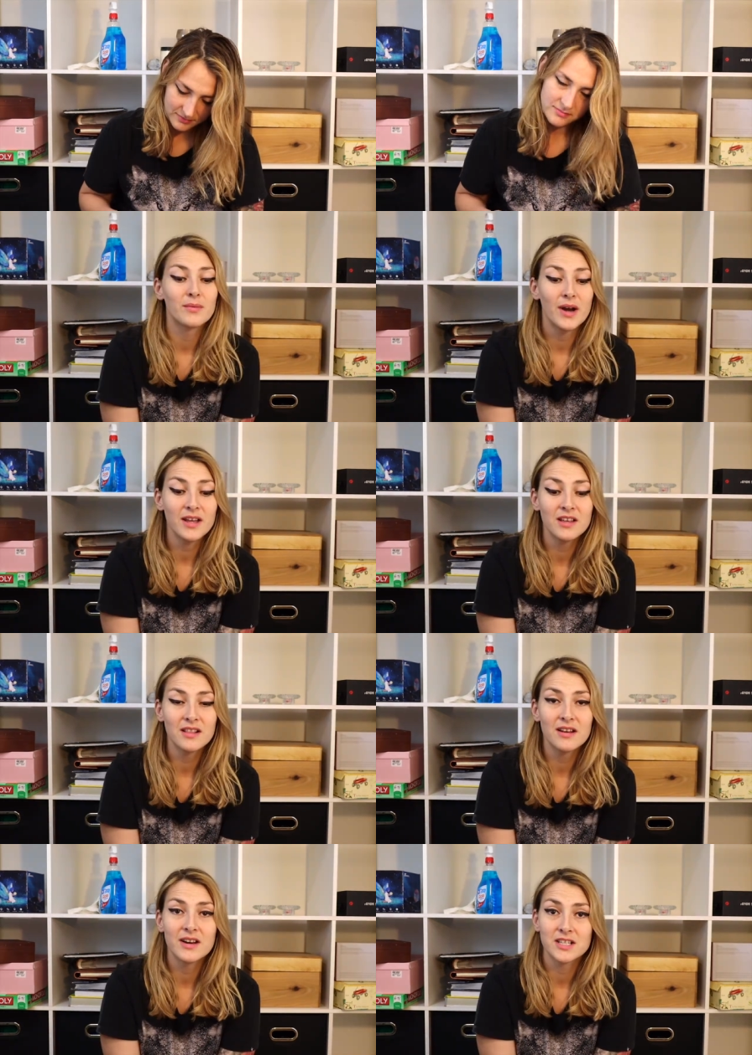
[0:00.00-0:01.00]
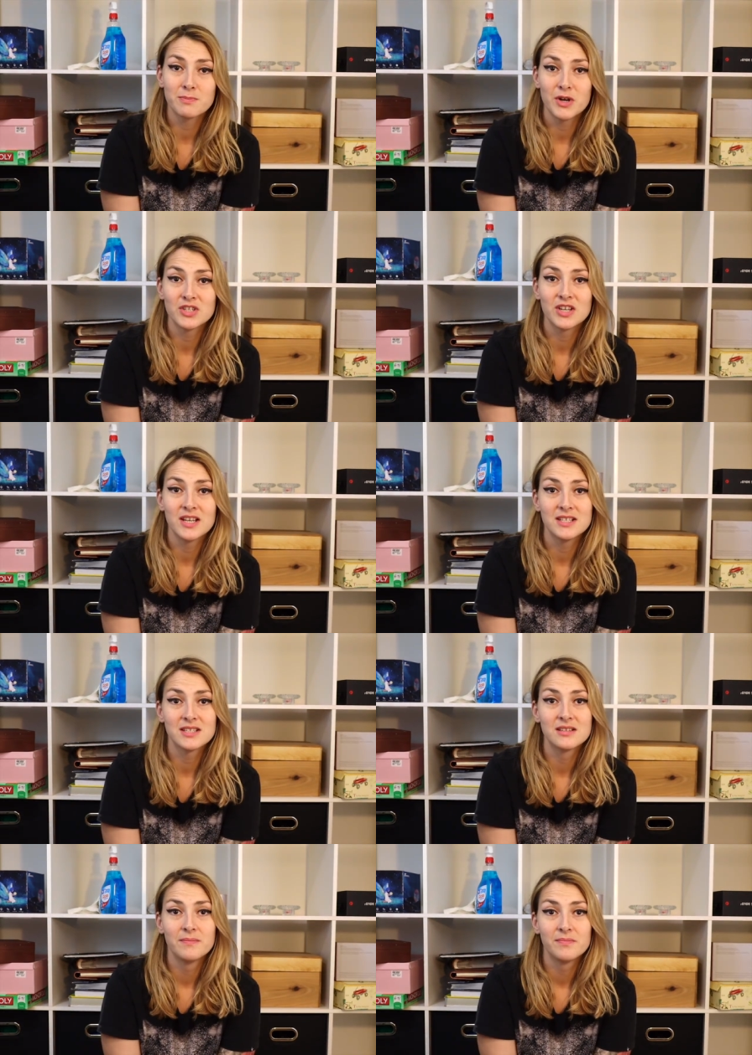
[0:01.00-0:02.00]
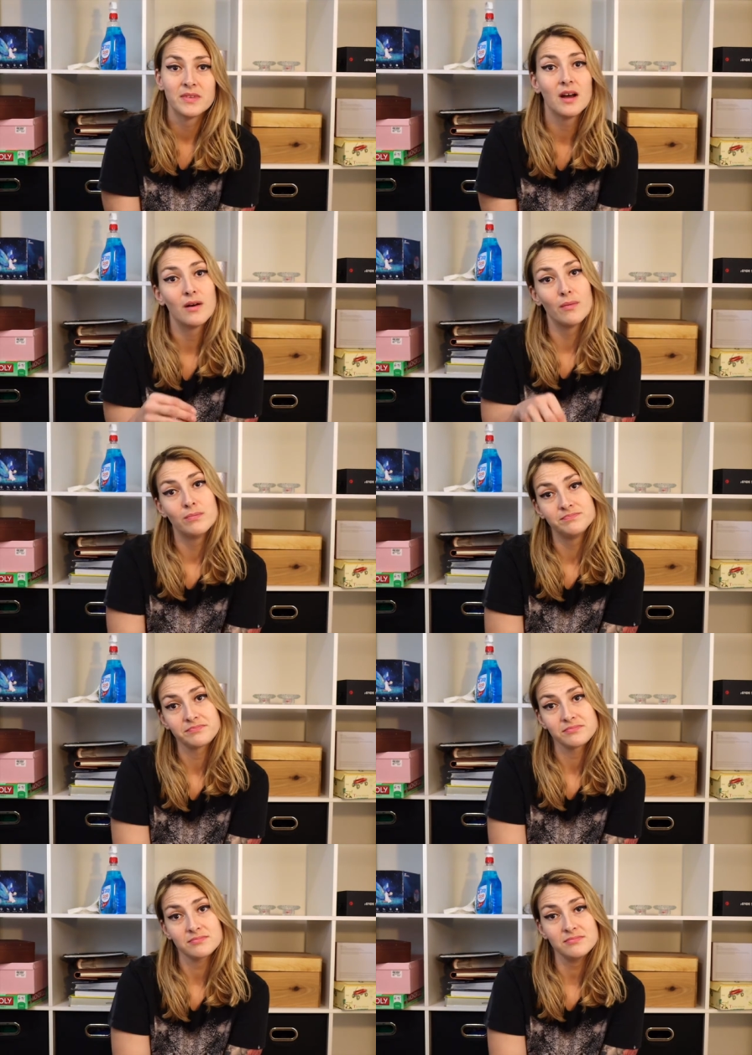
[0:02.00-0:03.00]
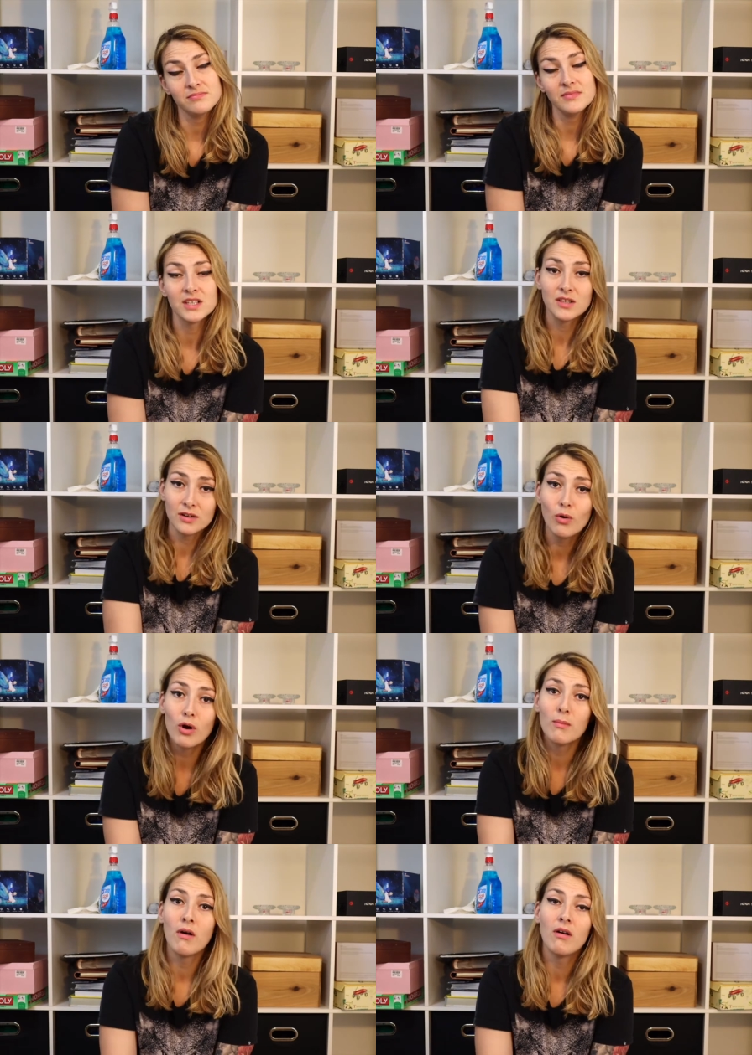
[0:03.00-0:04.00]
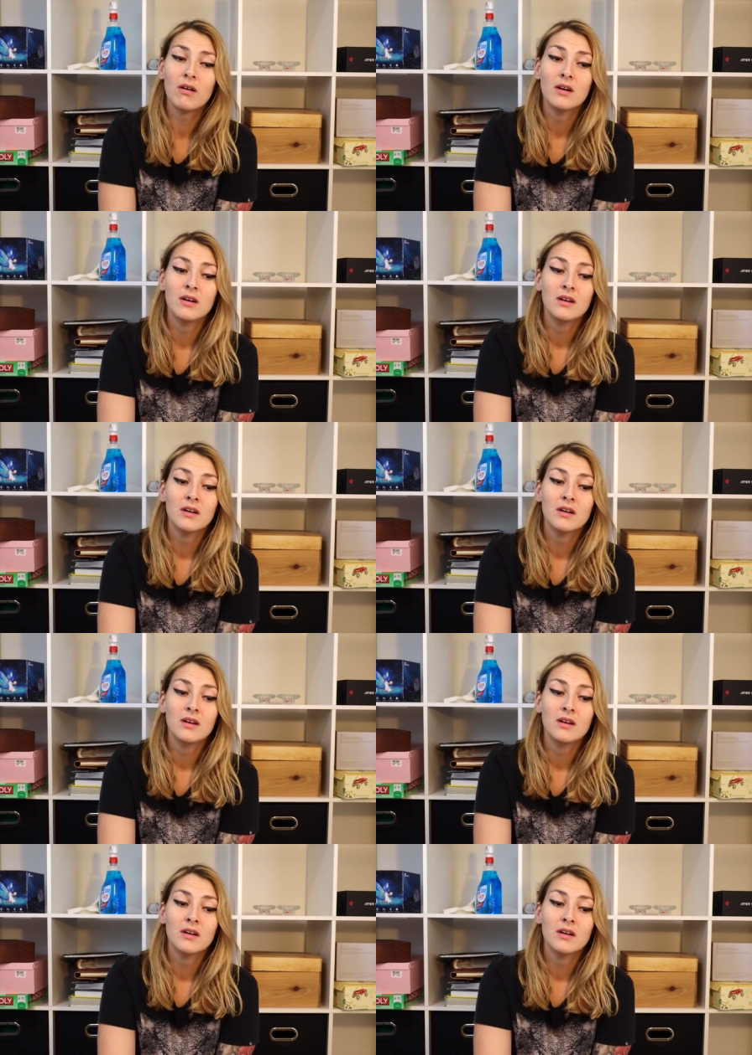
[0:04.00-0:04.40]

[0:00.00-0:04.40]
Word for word: The regular expression is the the normal